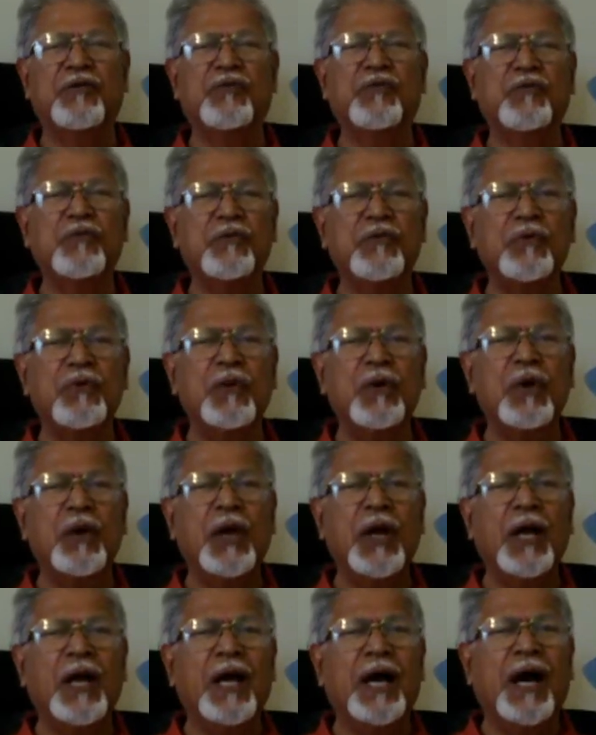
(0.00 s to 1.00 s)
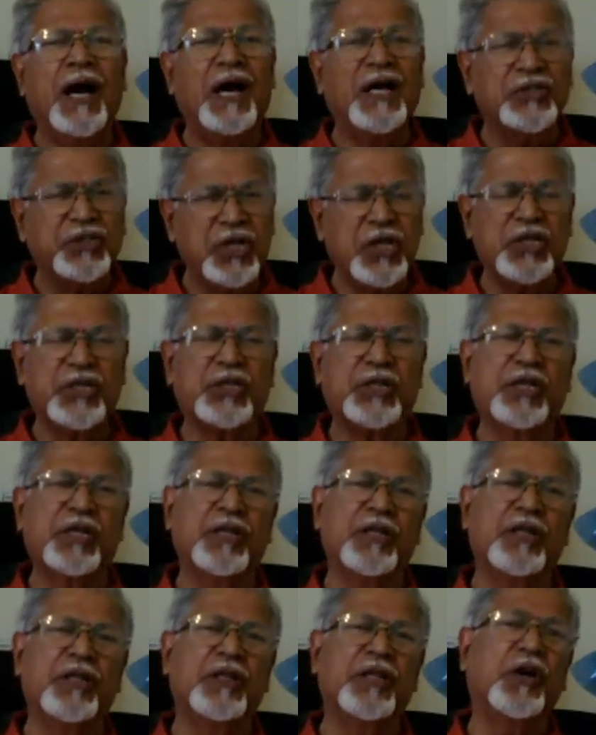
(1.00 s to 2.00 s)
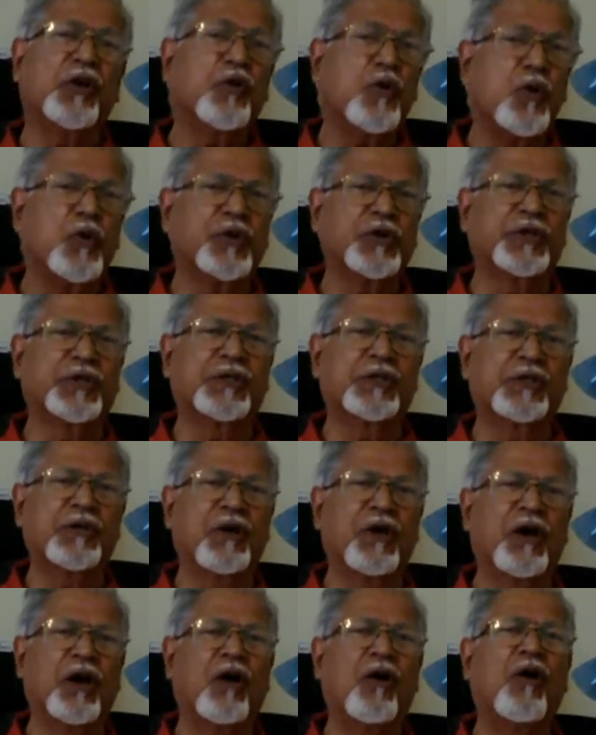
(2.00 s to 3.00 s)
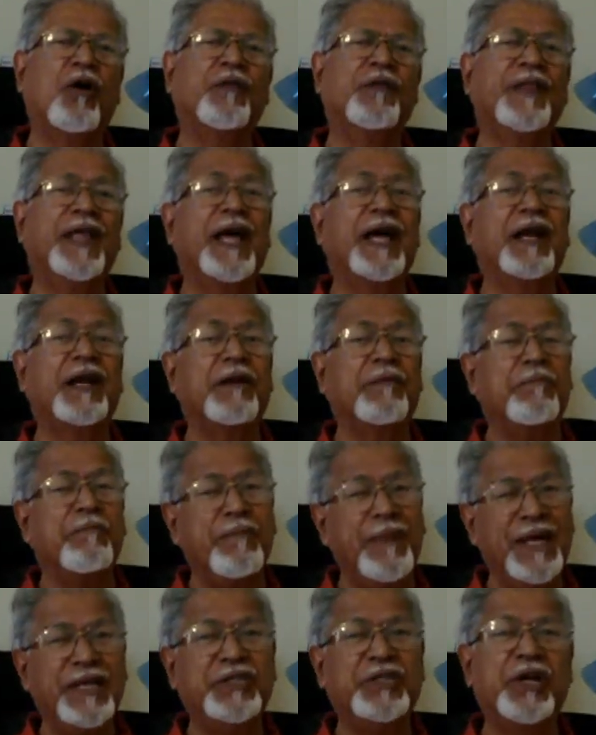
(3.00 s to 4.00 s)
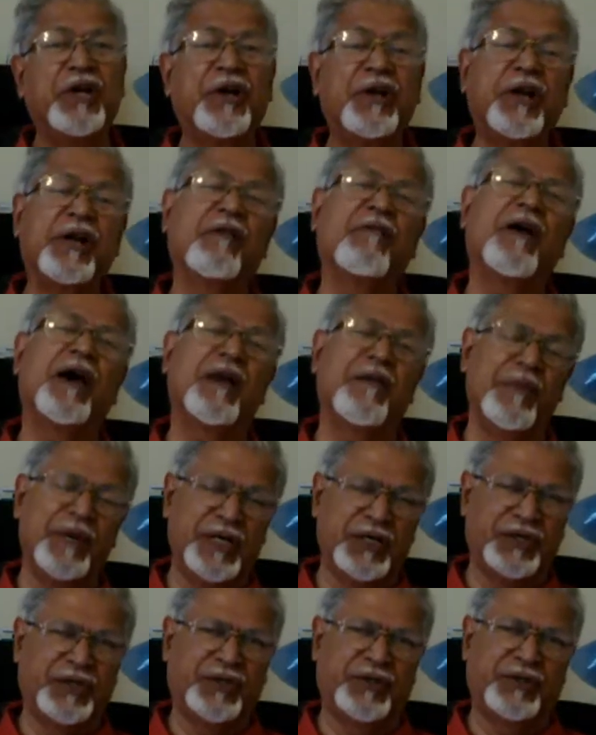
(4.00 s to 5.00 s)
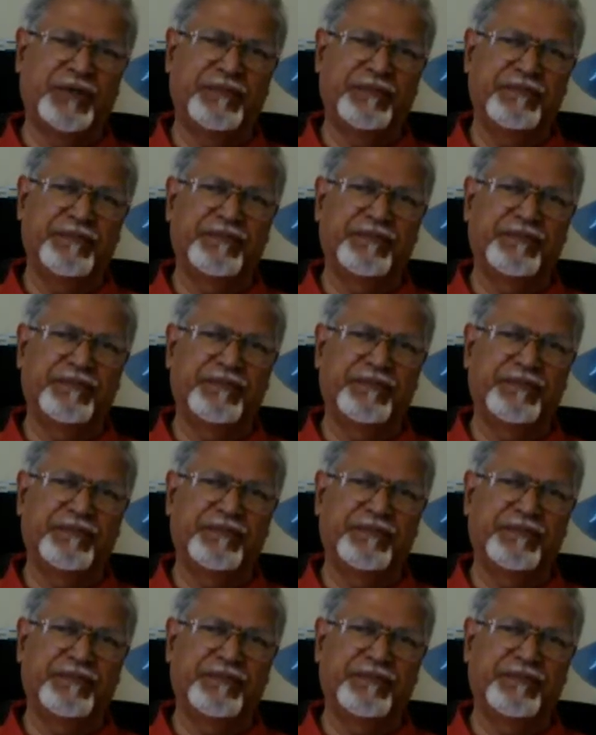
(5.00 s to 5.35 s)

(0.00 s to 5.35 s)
to assist the cooks on their basic requirements.